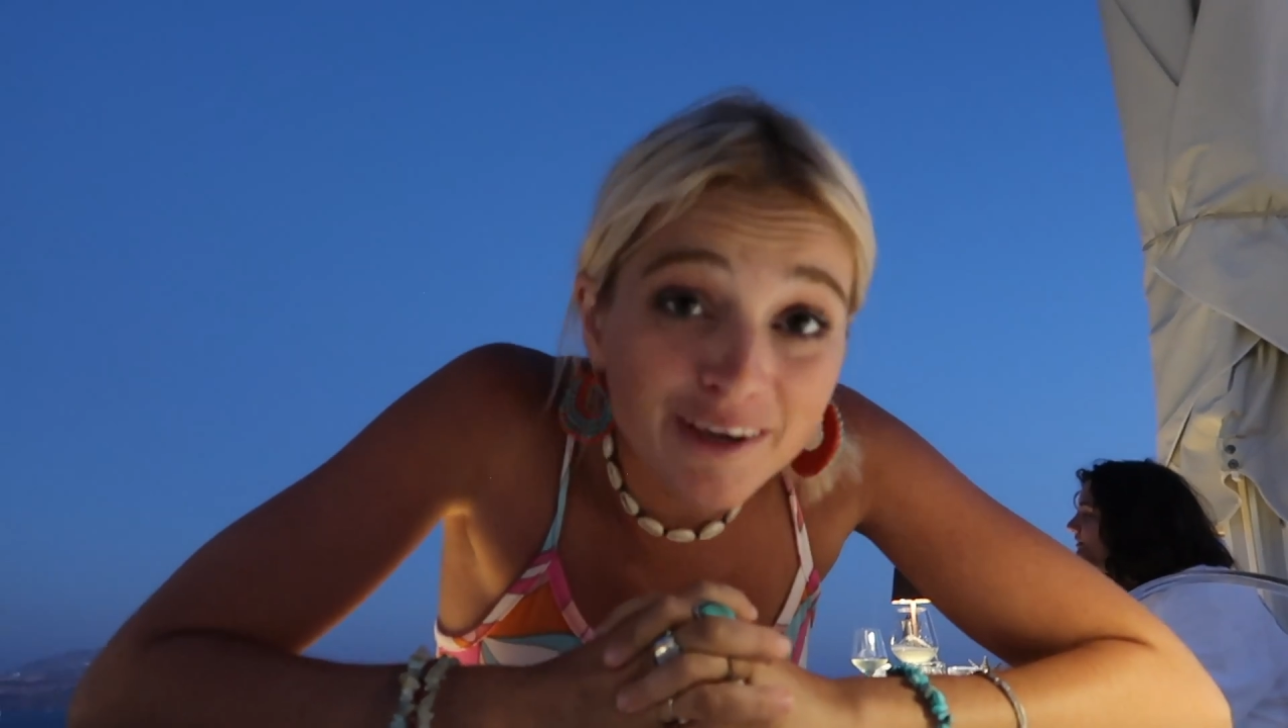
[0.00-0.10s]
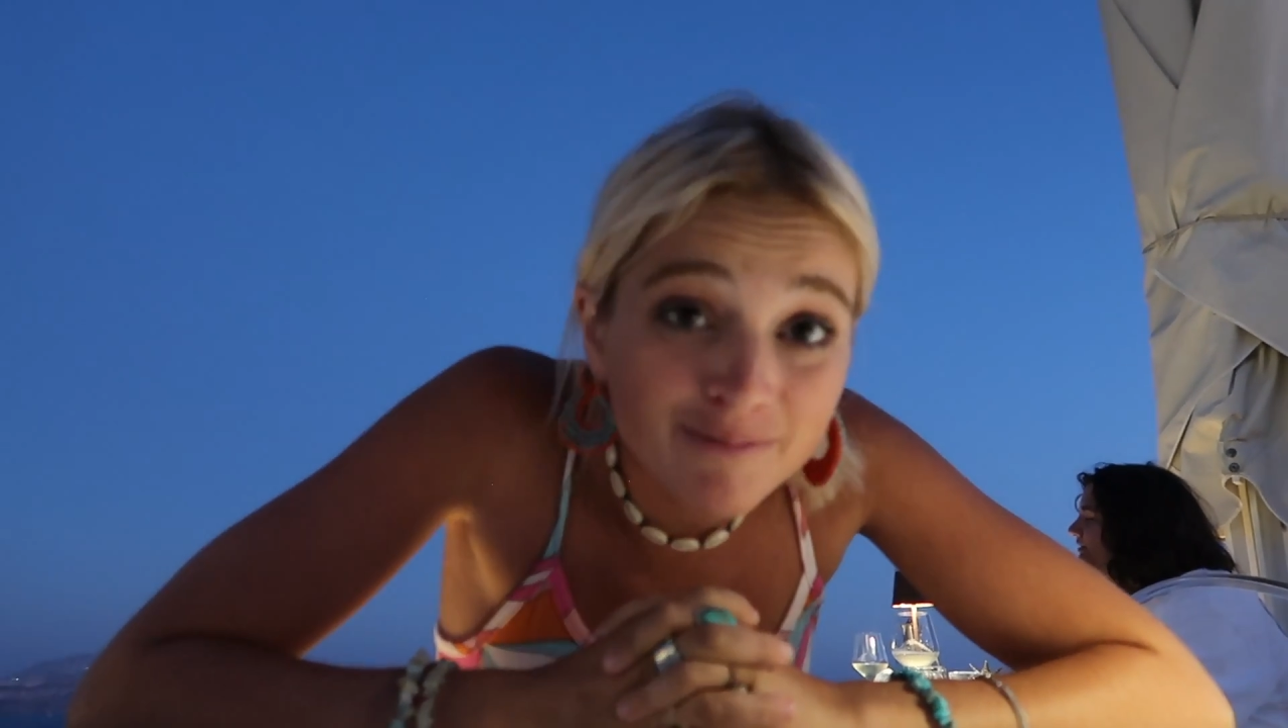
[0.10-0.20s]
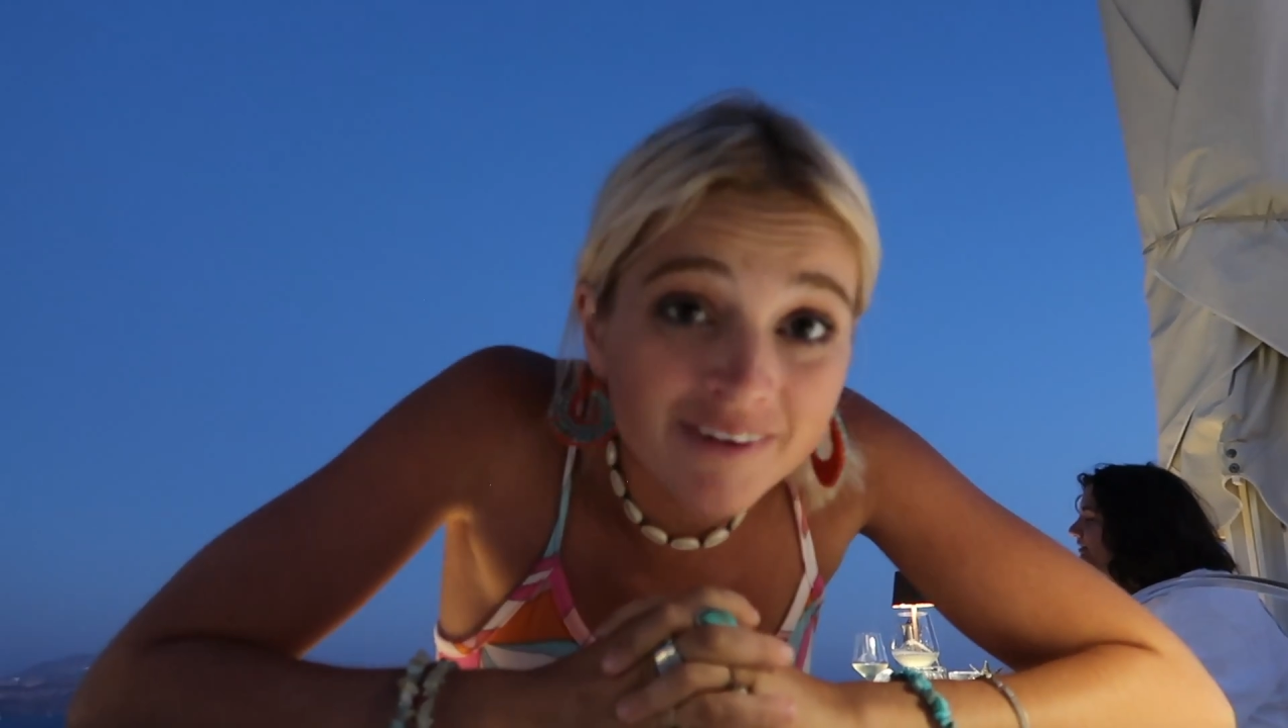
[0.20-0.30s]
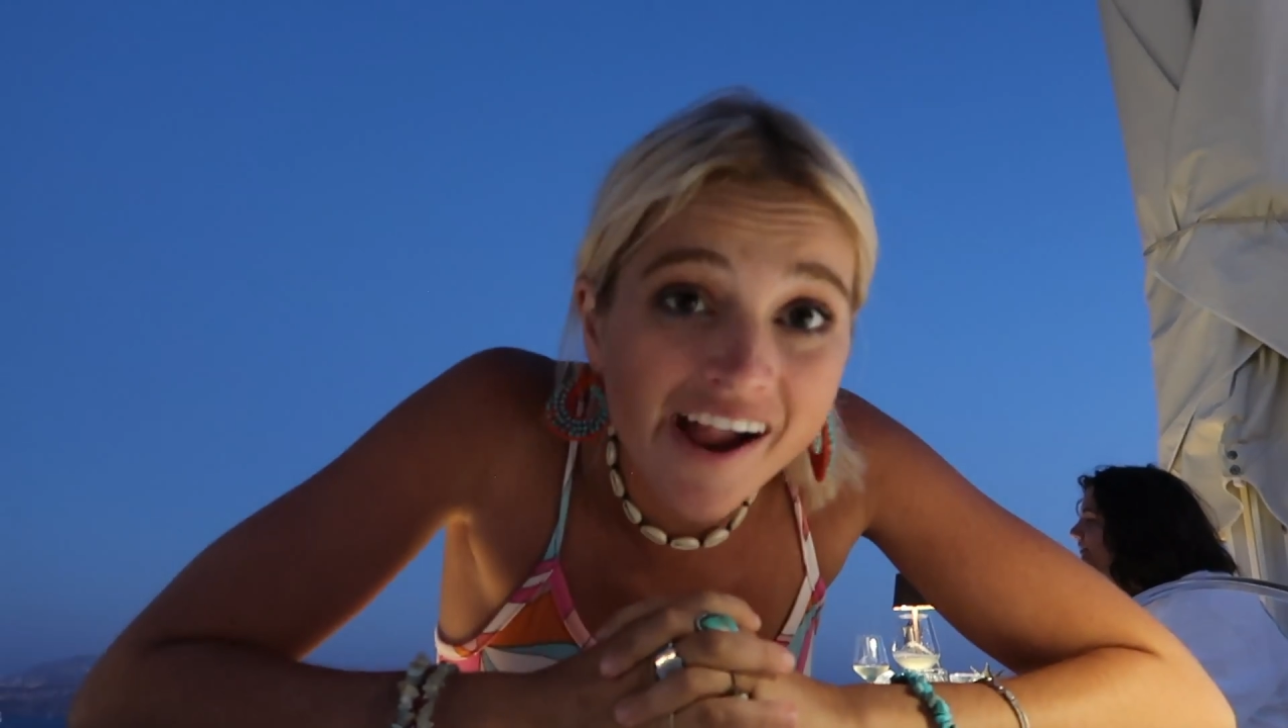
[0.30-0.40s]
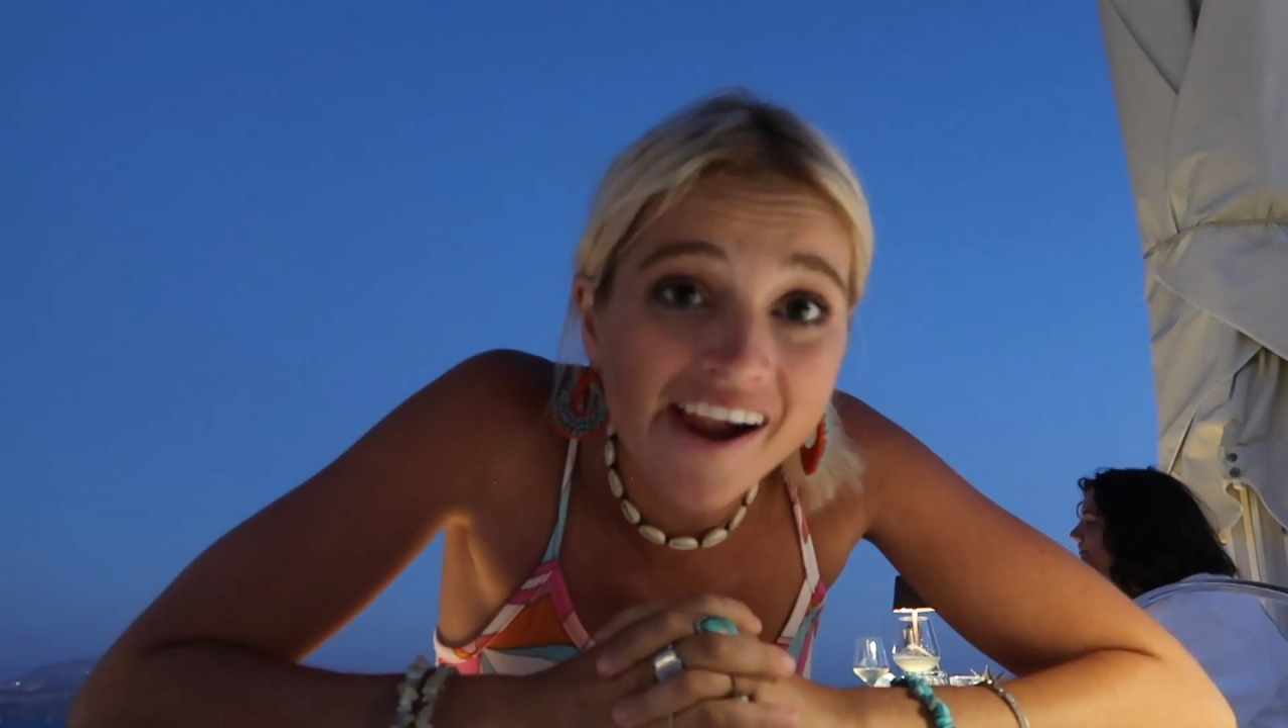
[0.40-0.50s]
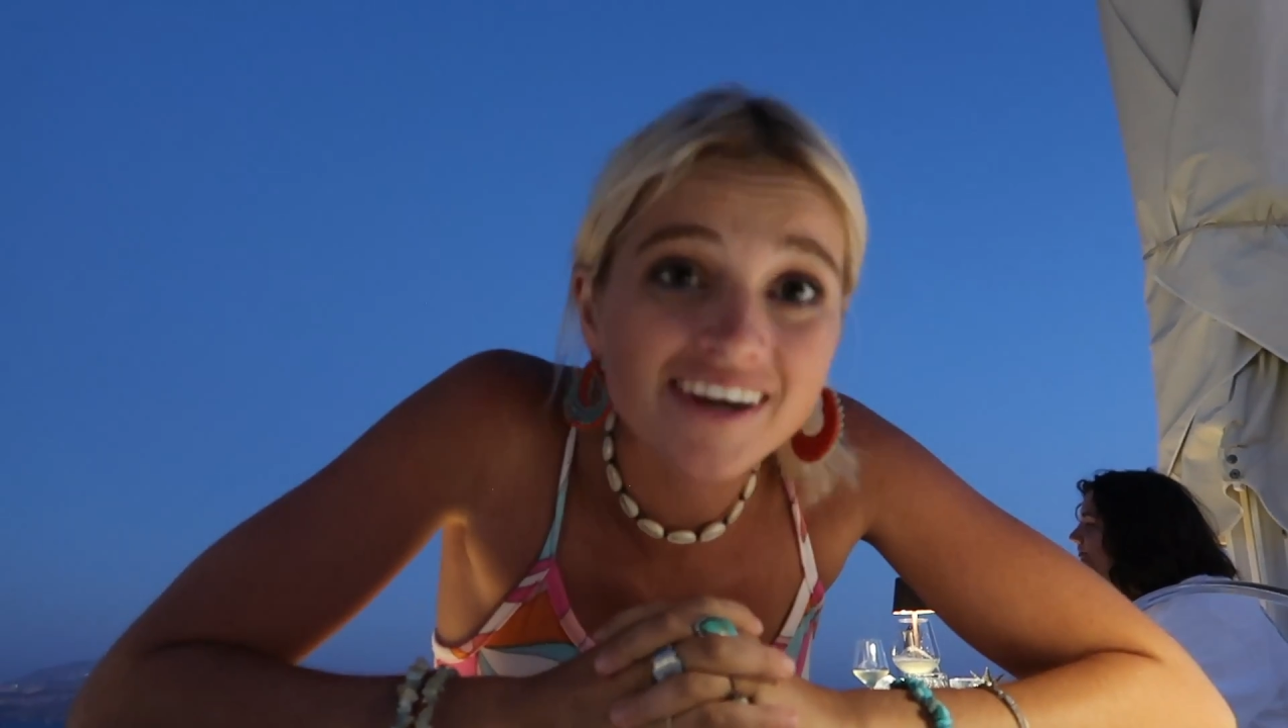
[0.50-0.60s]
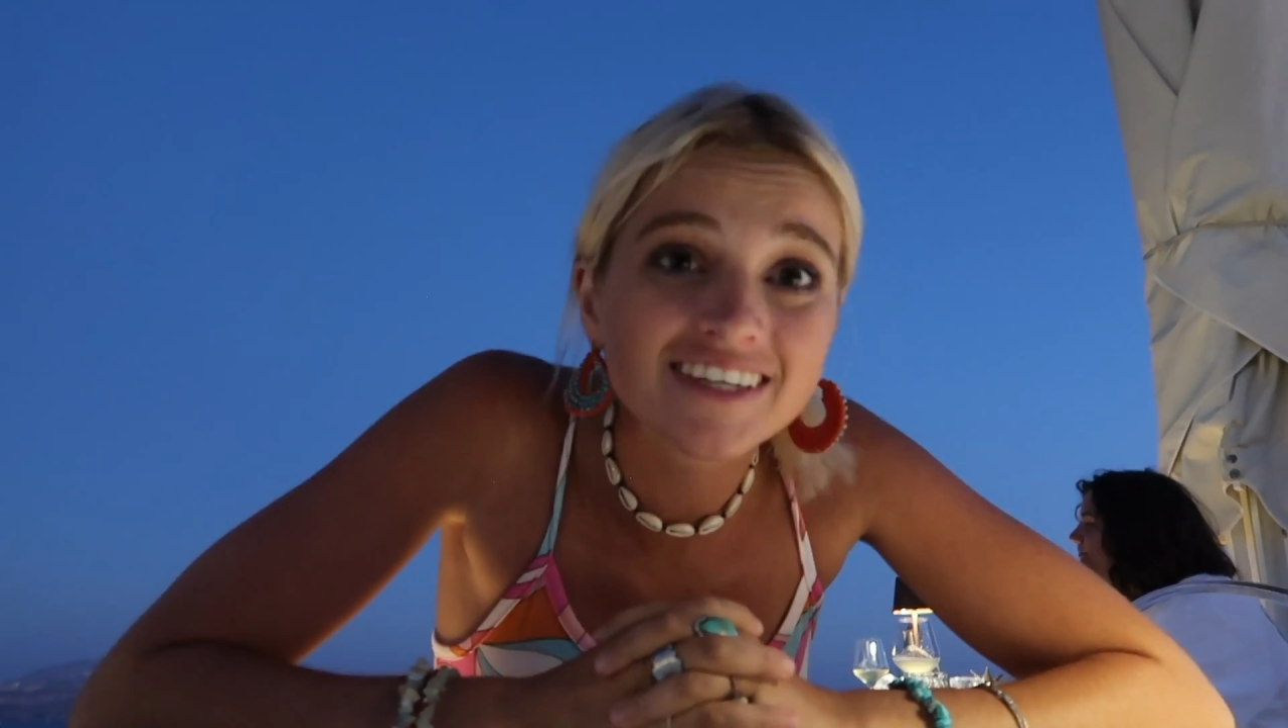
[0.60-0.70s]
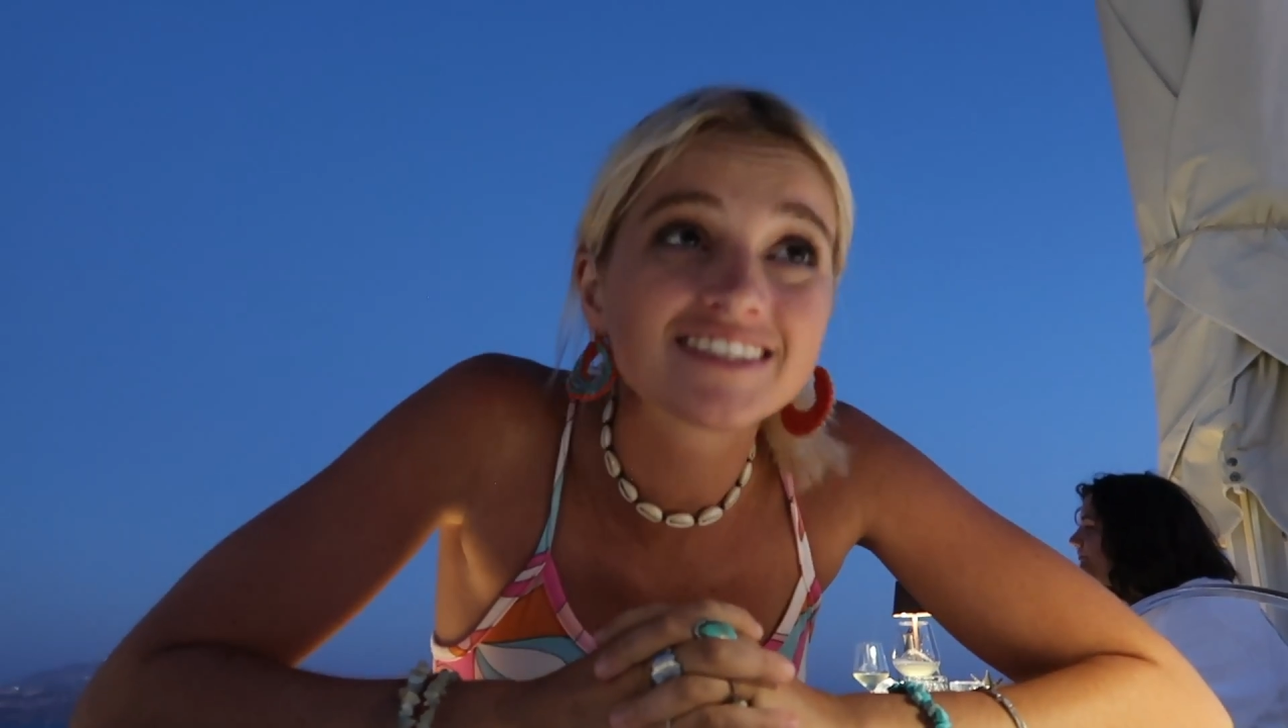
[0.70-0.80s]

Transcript: Blaine paints a